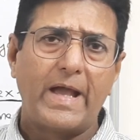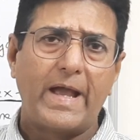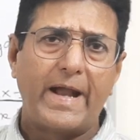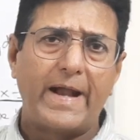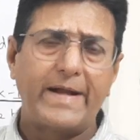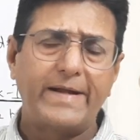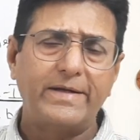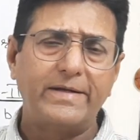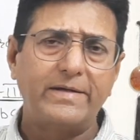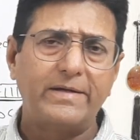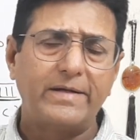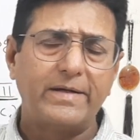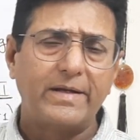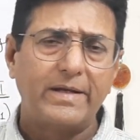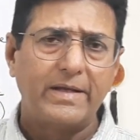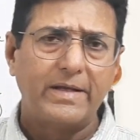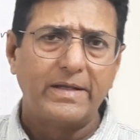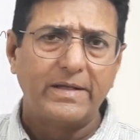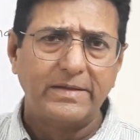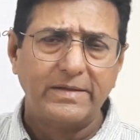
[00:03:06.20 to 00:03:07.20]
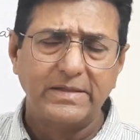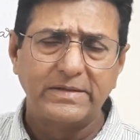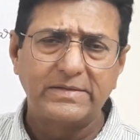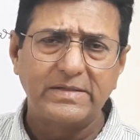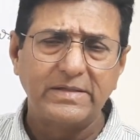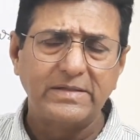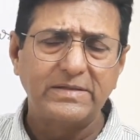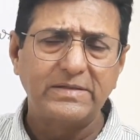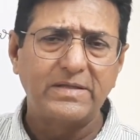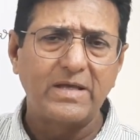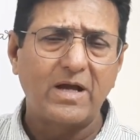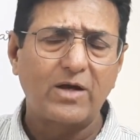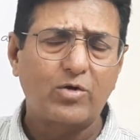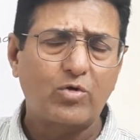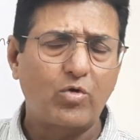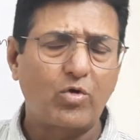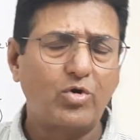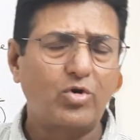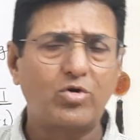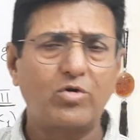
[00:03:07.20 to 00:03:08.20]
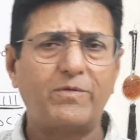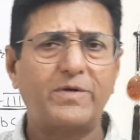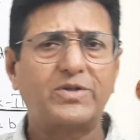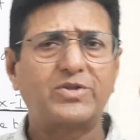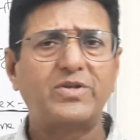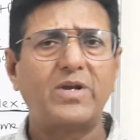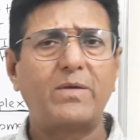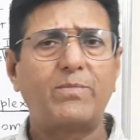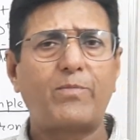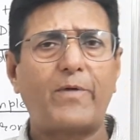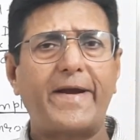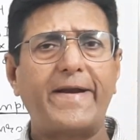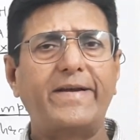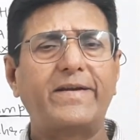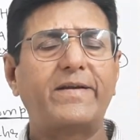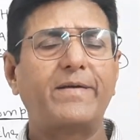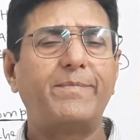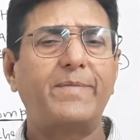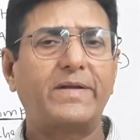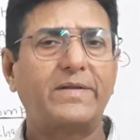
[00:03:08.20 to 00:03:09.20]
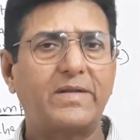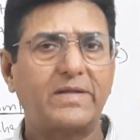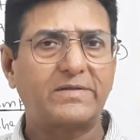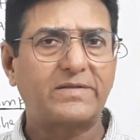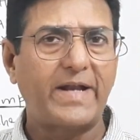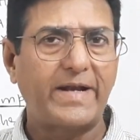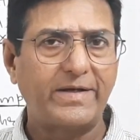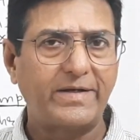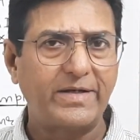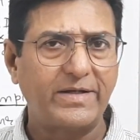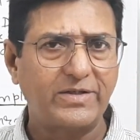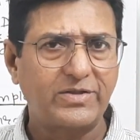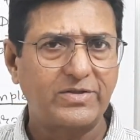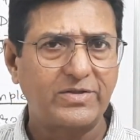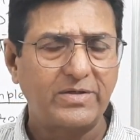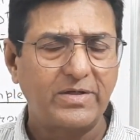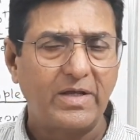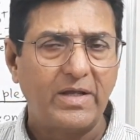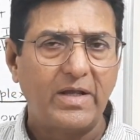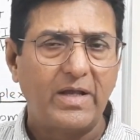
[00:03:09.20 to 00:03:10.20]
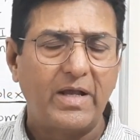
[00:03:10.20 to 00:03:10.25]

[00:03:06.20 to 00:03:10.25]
And this is the controversial point among the scientists,